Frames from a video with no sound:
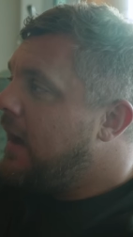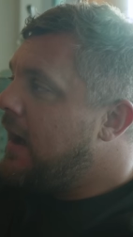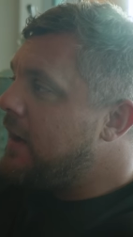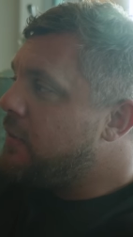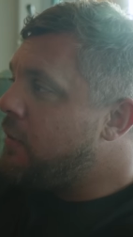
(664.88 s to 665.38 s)

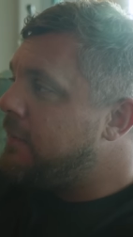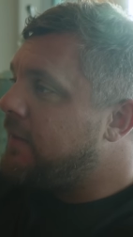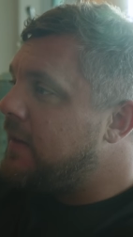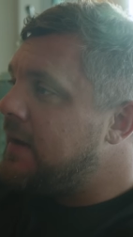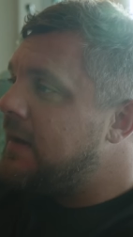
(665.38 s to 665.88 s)
and
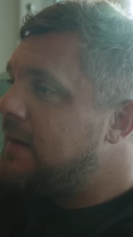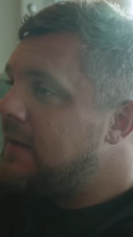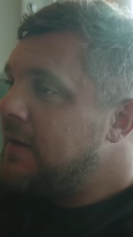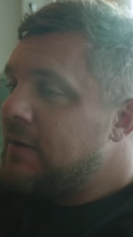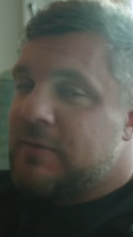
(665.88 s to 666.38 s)
hopefully
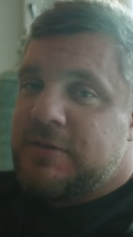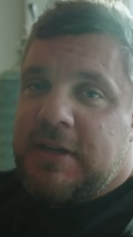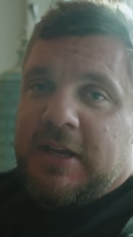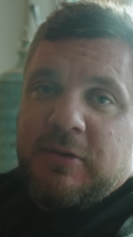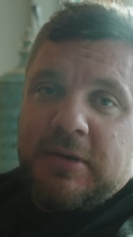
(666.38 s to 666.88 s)
we'll
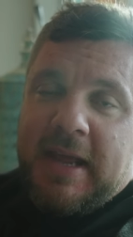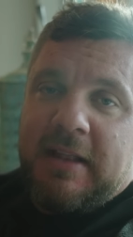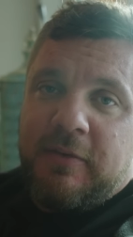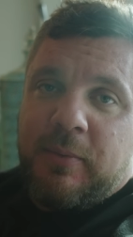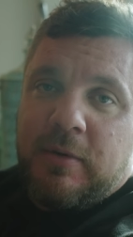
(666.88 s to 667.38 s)
see a new
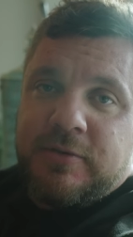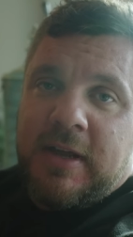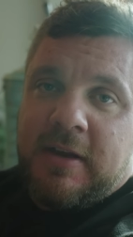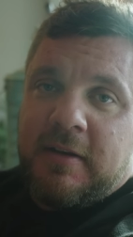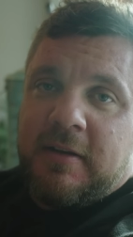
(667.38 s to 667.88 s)
deadlift world
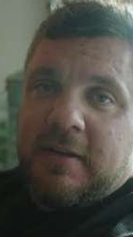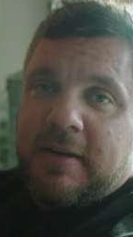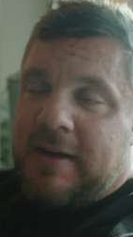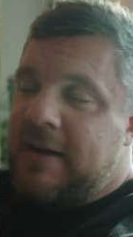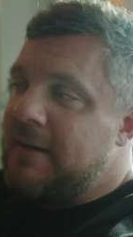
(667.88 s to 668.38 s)
record.
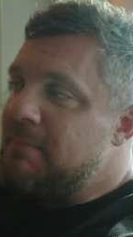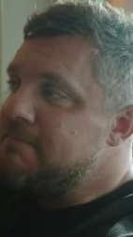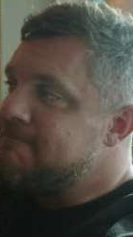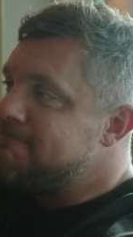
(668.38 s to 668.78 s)
Um,